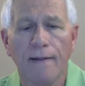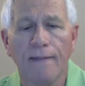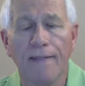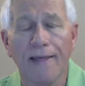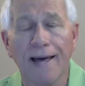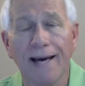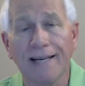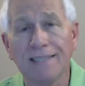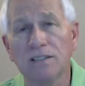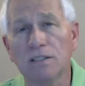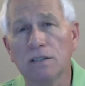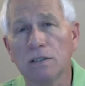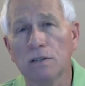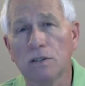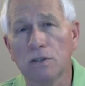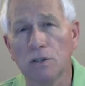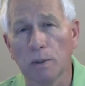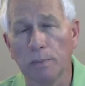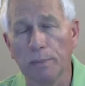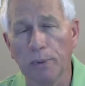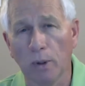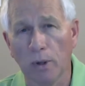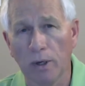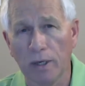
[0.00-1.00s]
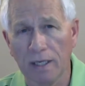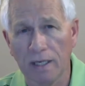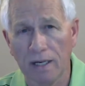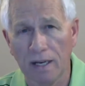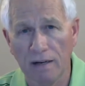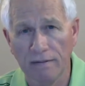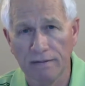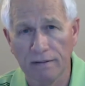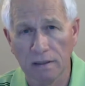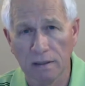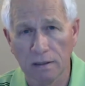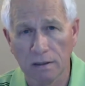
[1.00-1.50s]
that's supporting
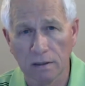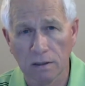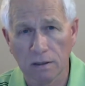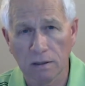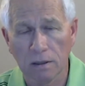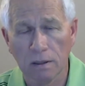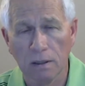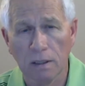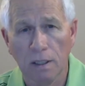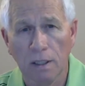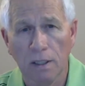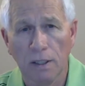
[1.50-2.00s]
evidence.